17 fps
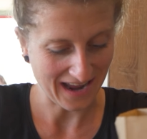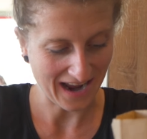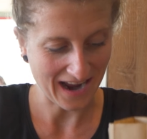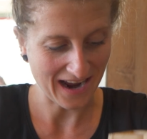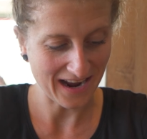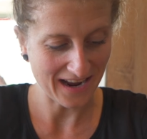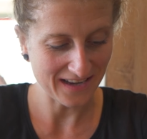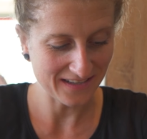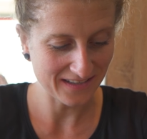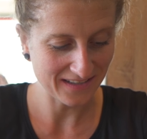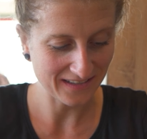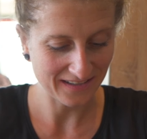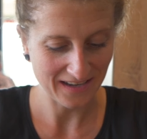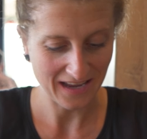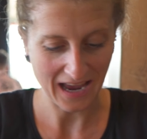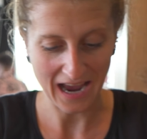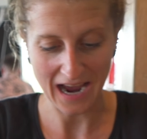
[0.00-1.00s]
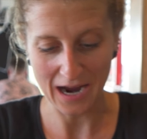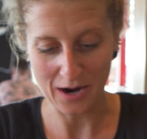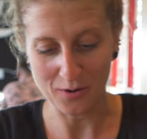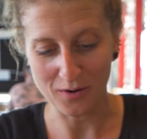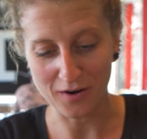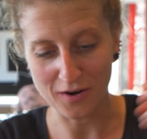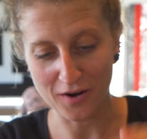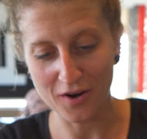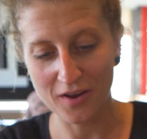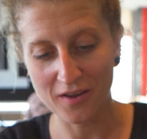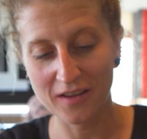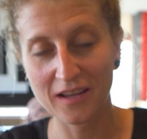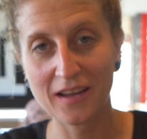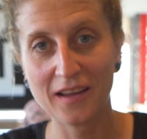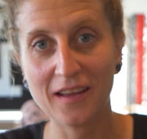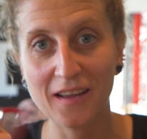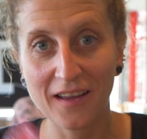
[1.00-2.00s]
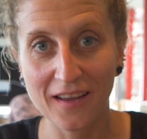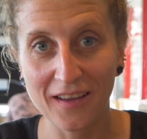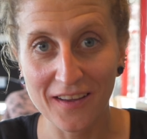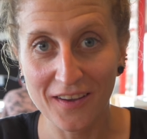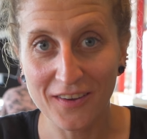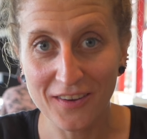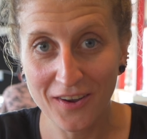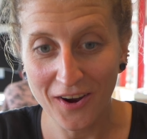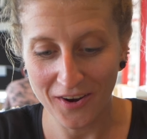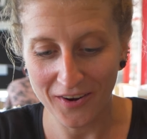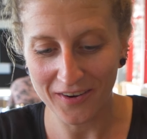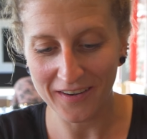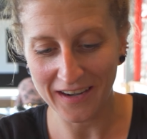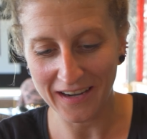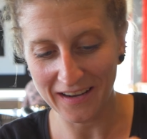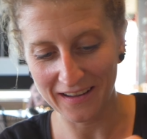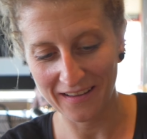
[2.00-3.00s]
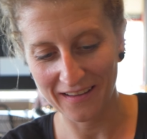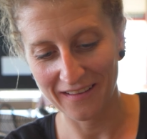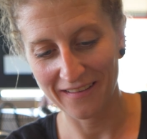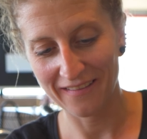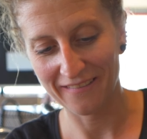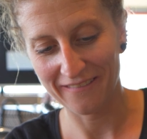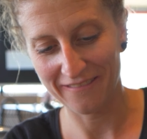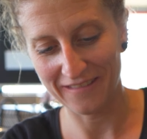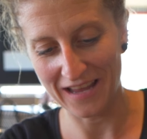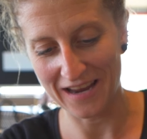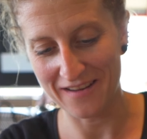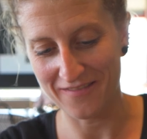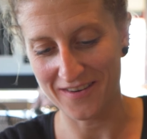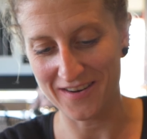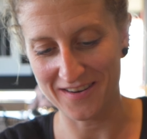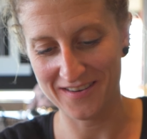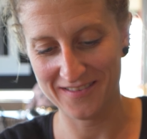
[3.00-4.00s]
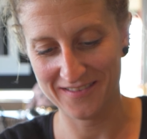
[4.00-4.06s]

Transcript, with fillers: And add our curry flavor.